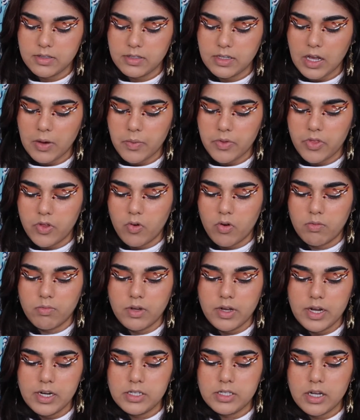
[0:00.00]
get with the normal
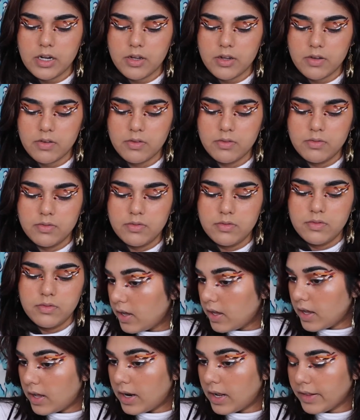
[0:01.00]
eyeshadow.
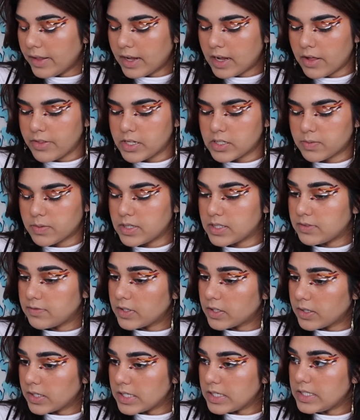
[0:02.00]
And I like how this one is
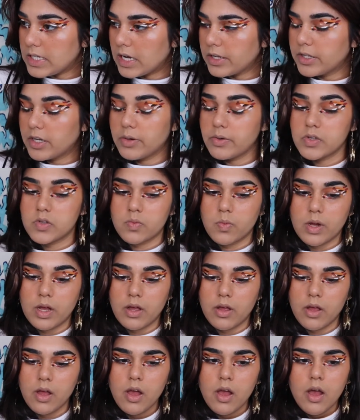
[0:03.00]
very yellow as
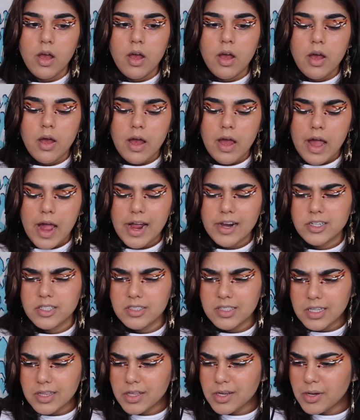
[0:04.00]
well.
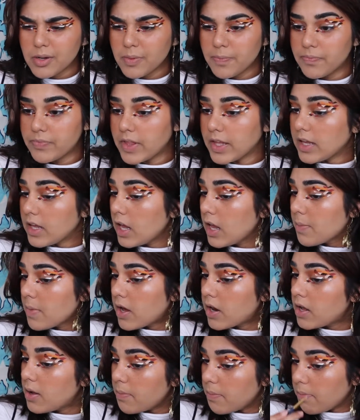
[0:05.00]
Actually though, thinking
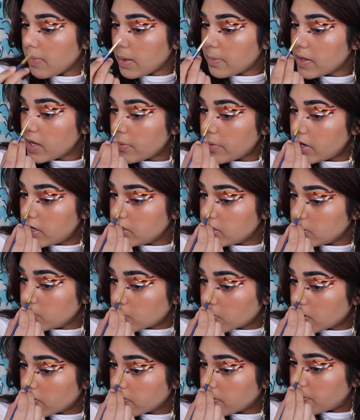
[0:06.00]
about it, maybe I want to do
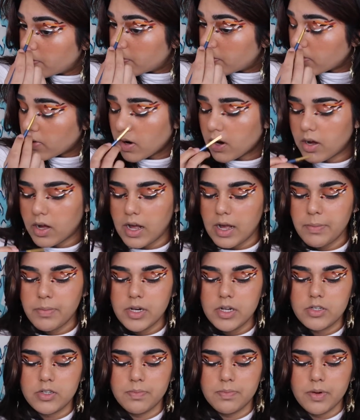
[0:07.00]
more of a bronze. I'm
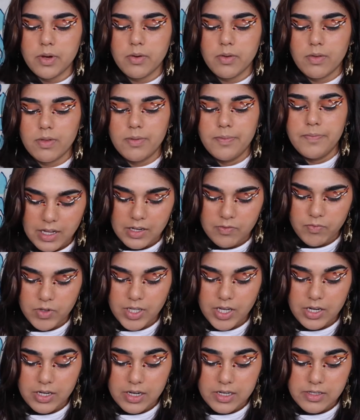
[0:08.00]
going to do both. It
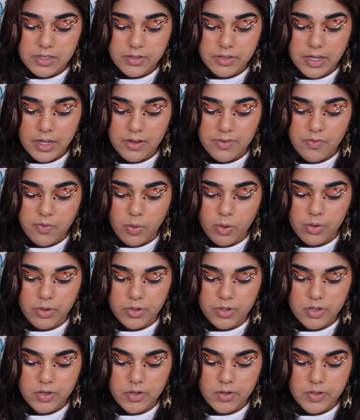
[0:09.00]
really does look like
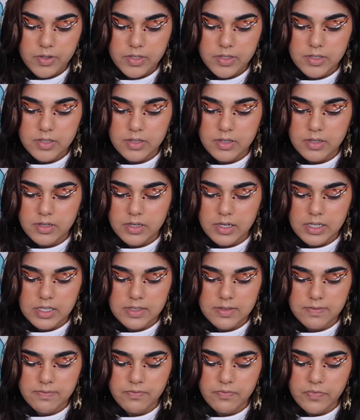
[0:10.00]
foiled gold.
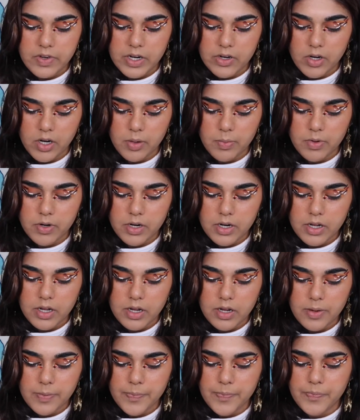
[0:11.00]
It's very
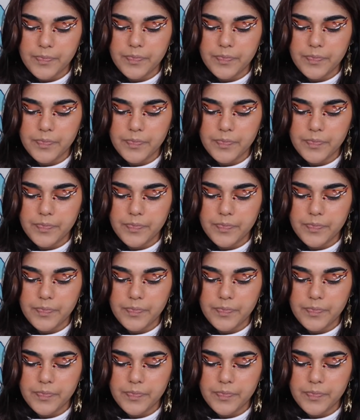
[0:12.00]
pretty.